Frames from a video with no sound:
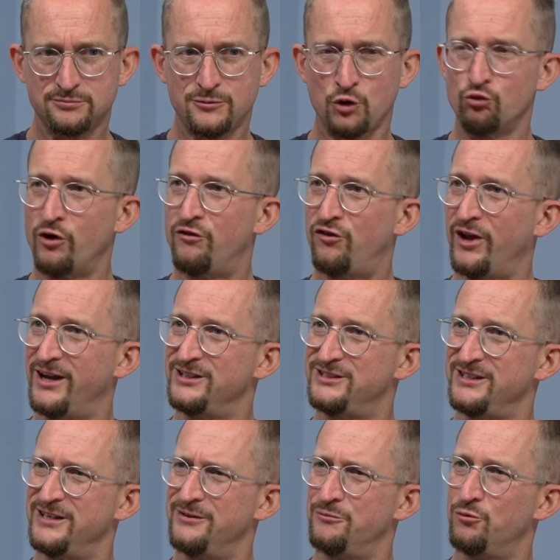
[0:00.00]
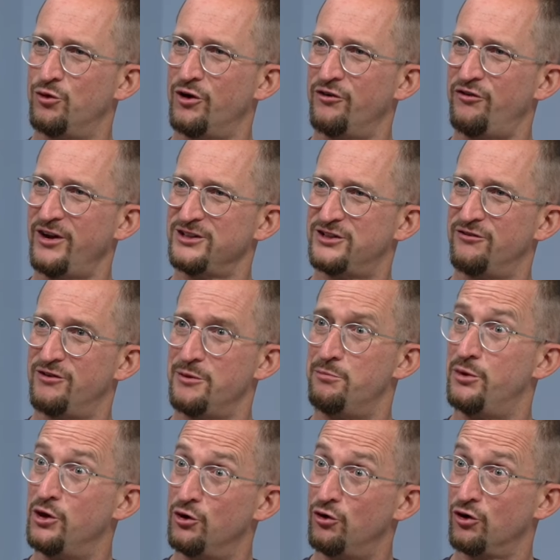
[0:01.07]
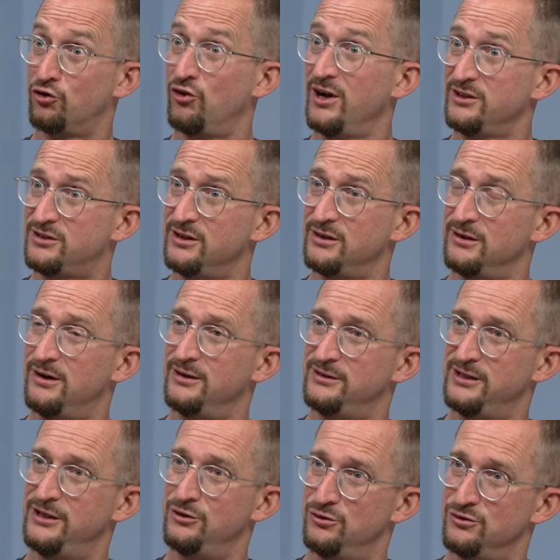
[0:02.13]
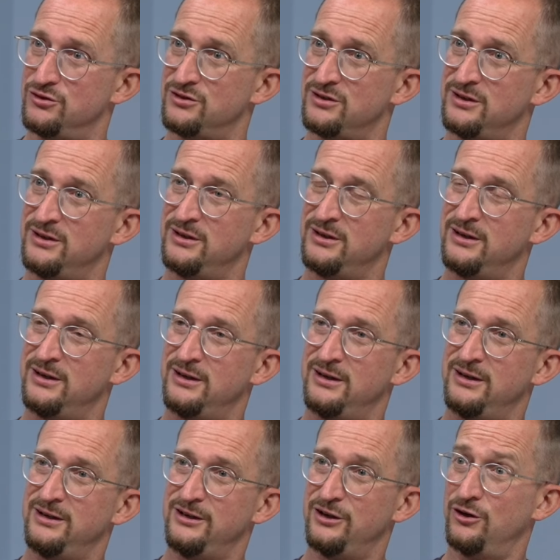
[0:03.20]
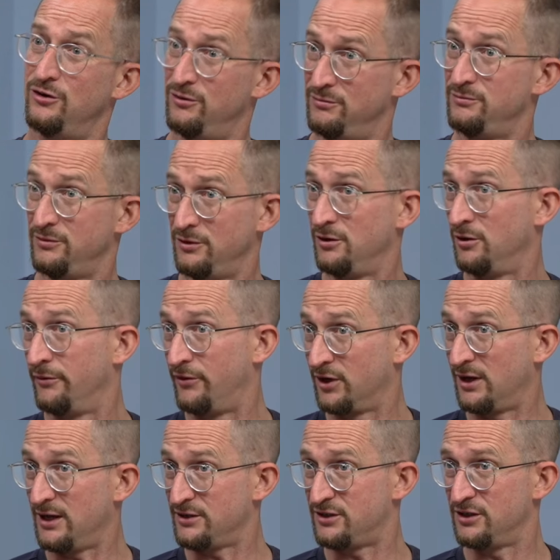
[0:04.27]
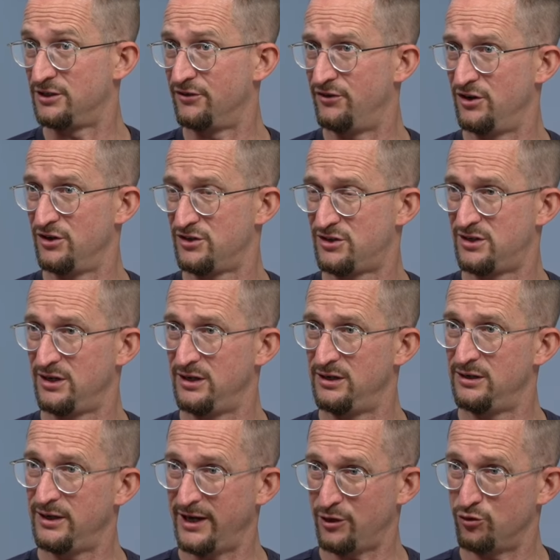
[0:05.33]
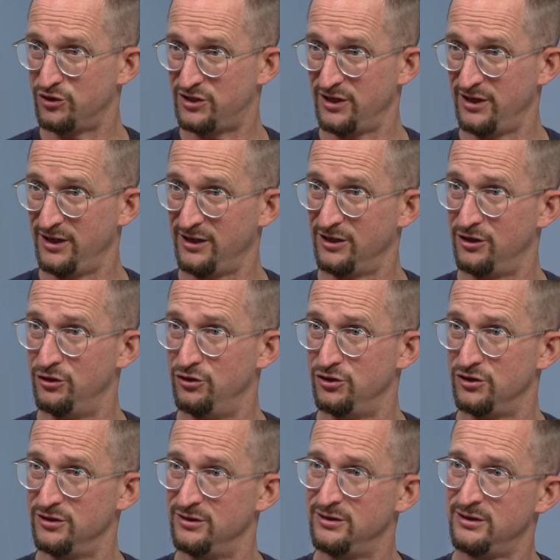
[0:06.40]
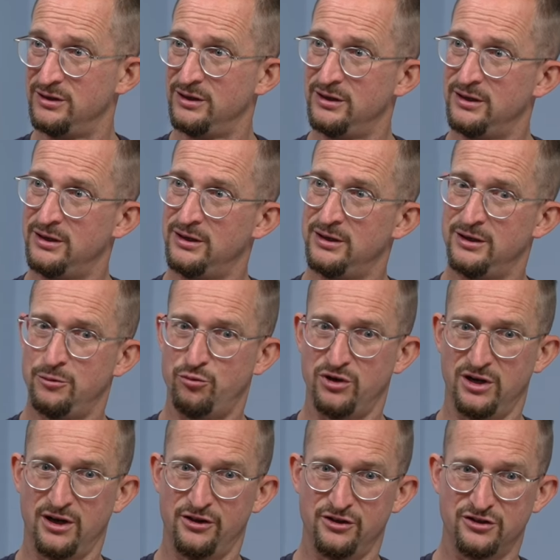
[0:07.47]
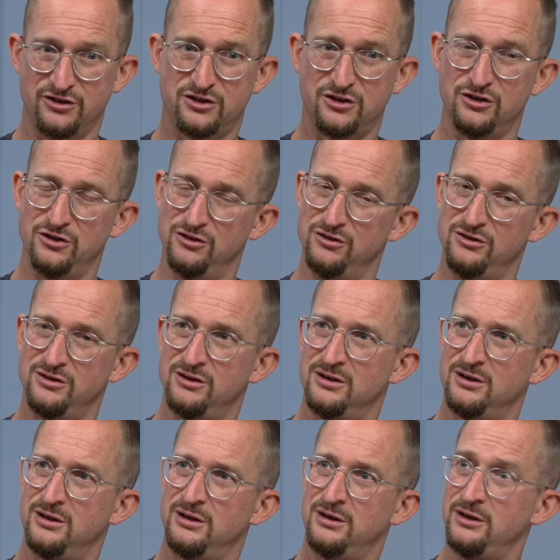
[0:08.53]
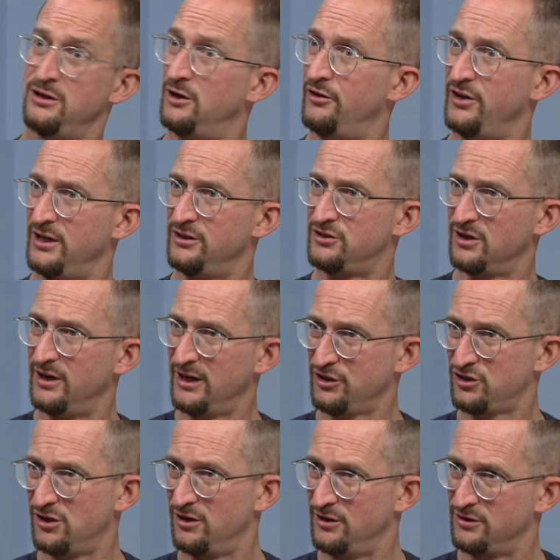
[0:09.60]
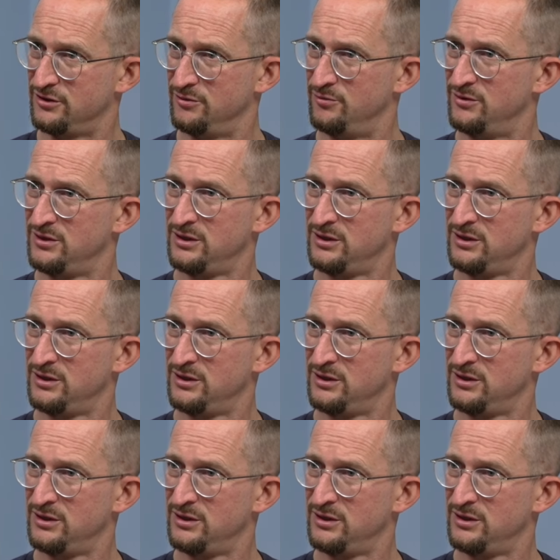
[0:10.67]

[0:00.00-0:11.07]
reflecting what are effectively bureaucratic ideals. The classic diversity, equity and inclusion, but others too, the internationalism.